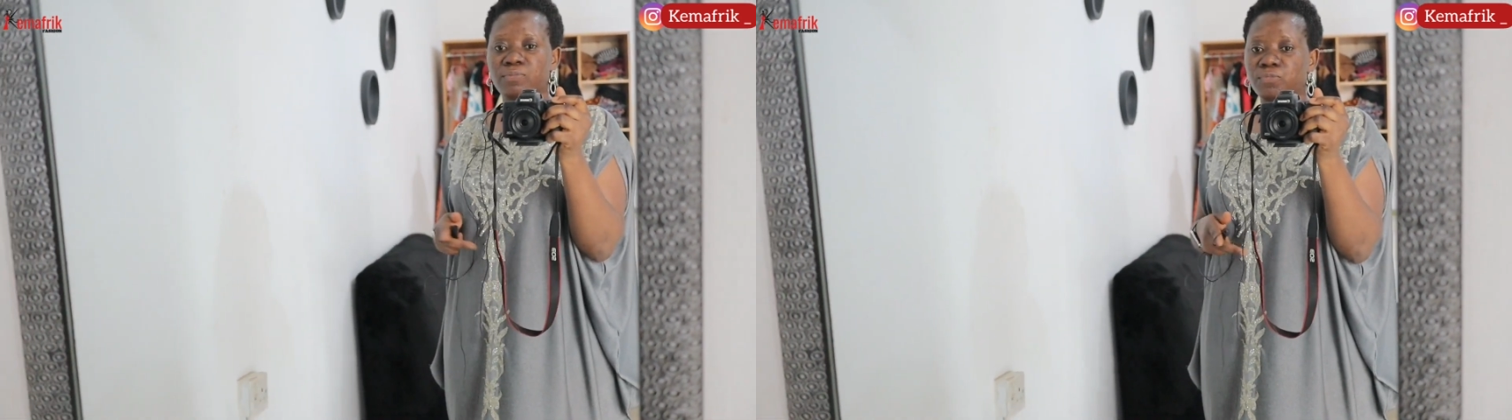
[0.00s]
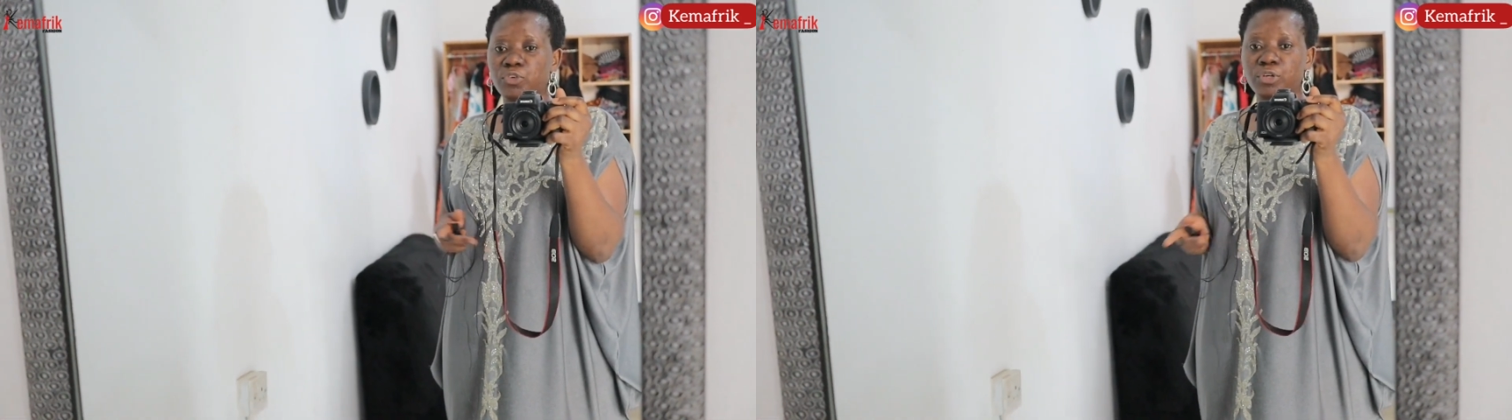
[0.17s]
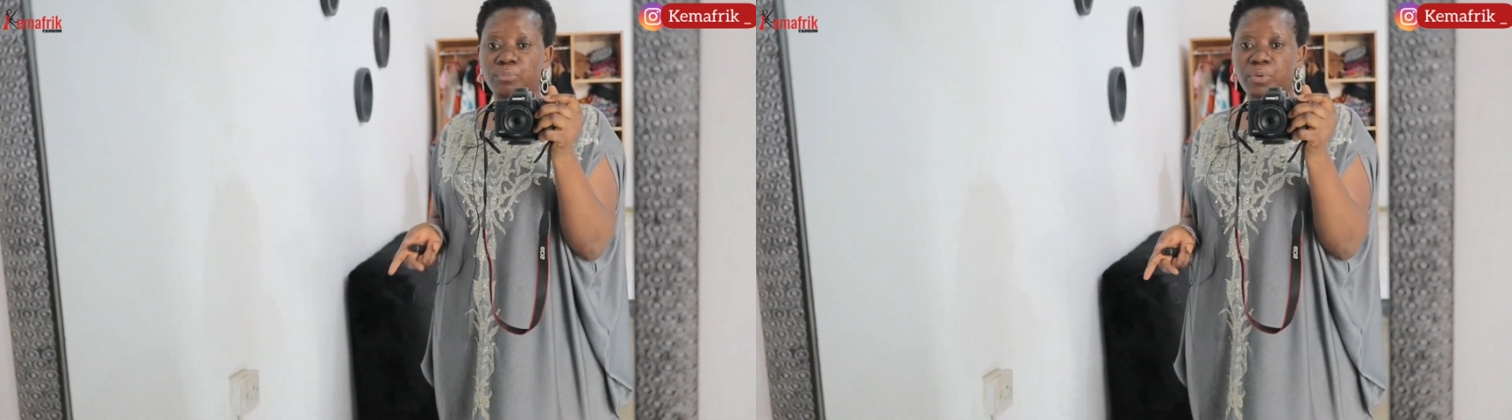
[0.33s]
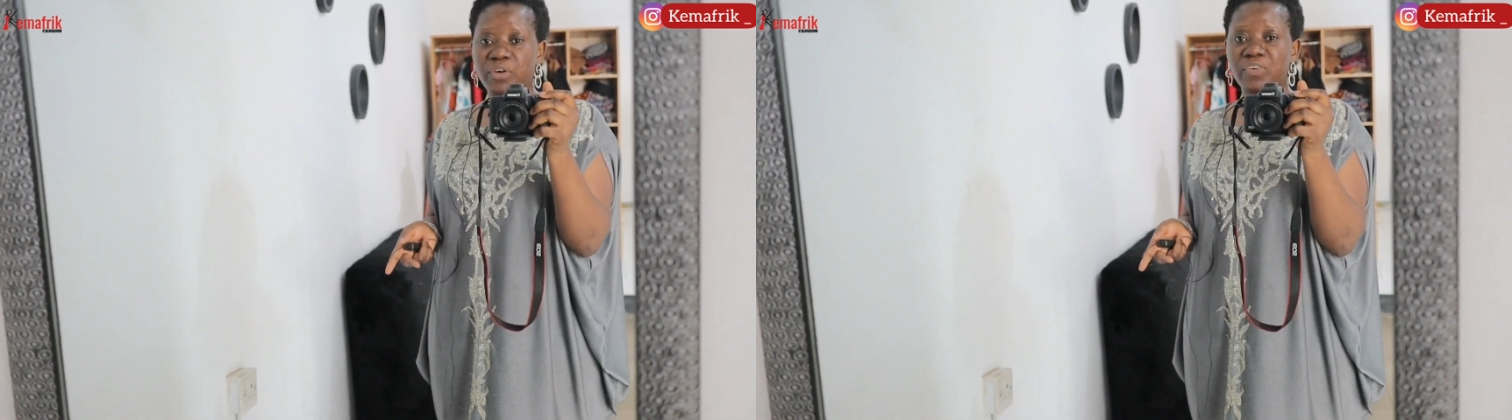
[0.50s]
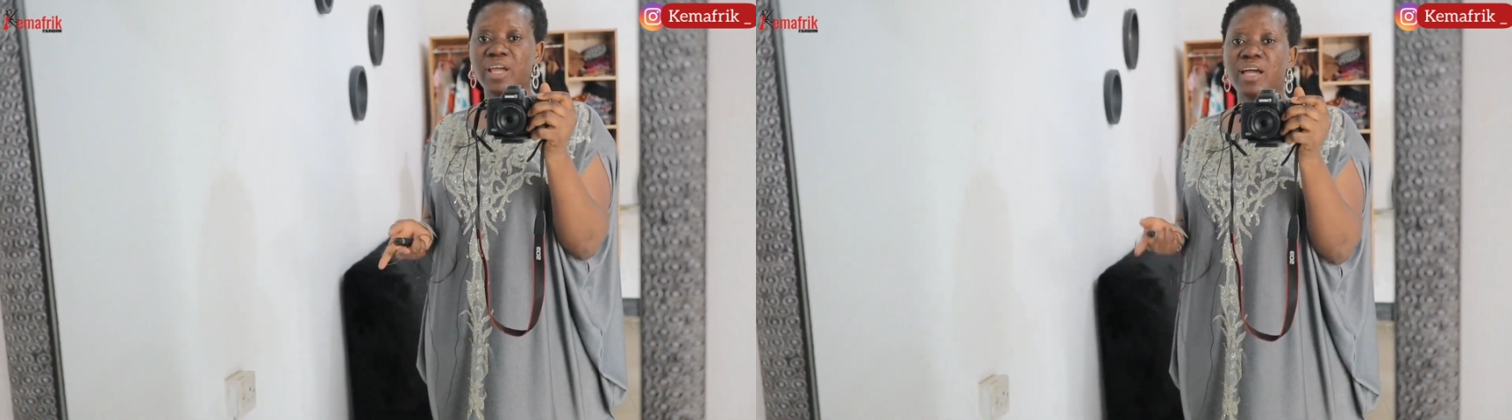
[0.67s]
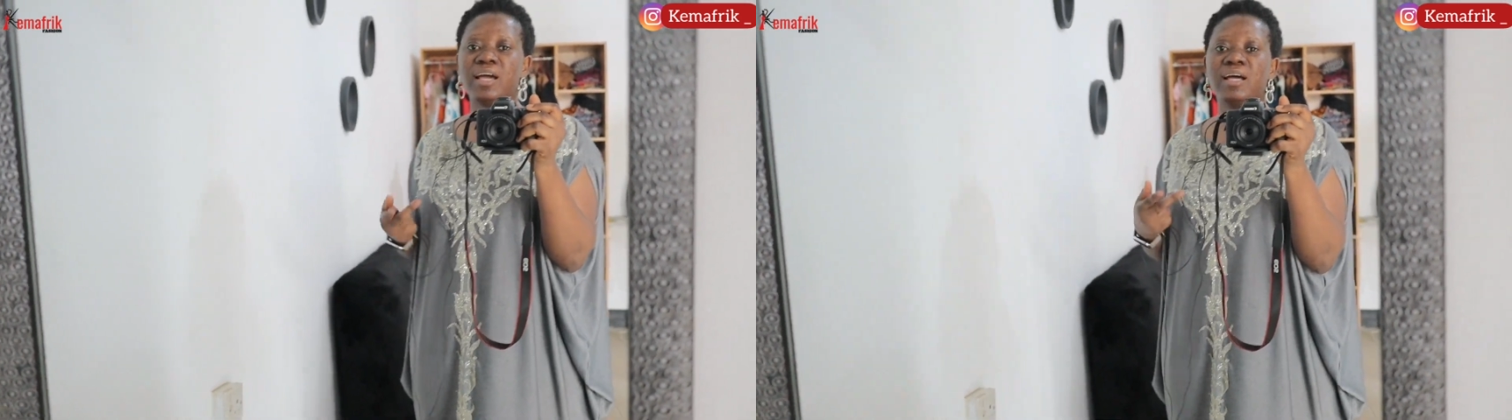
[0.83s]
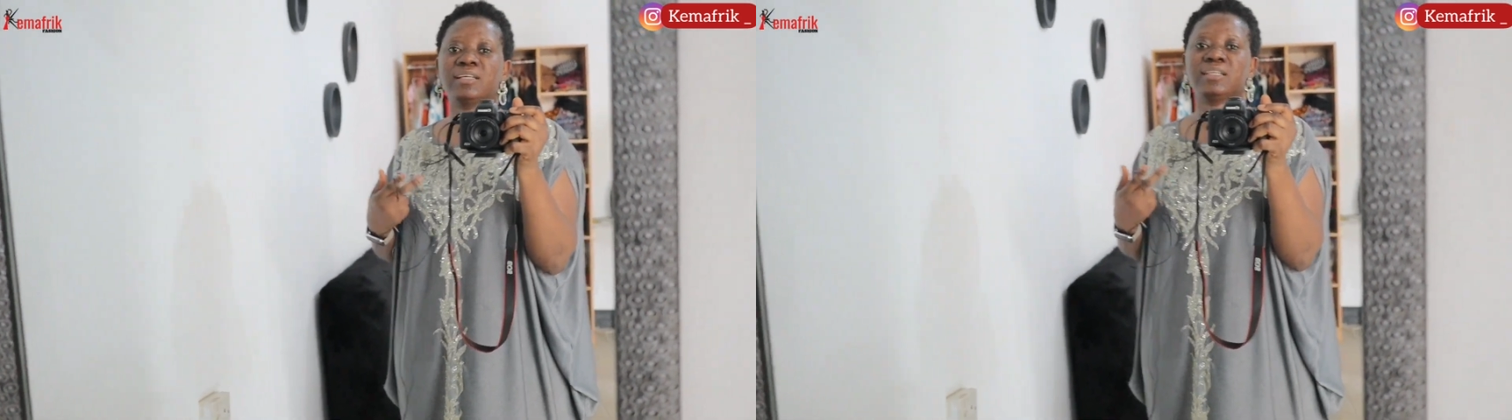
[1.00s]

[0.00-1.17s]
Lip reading: for the burial and